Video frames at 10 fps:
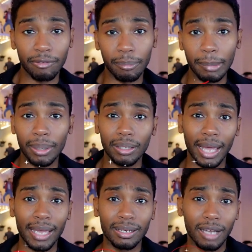Remember,
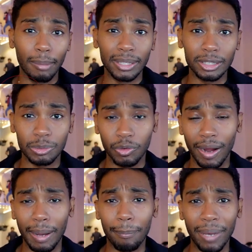like, comment,
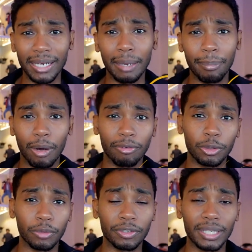subscribe, bang that bell for
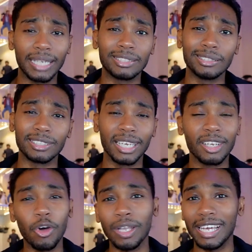notifications
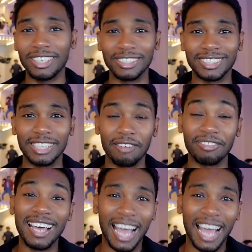and all that good stuff.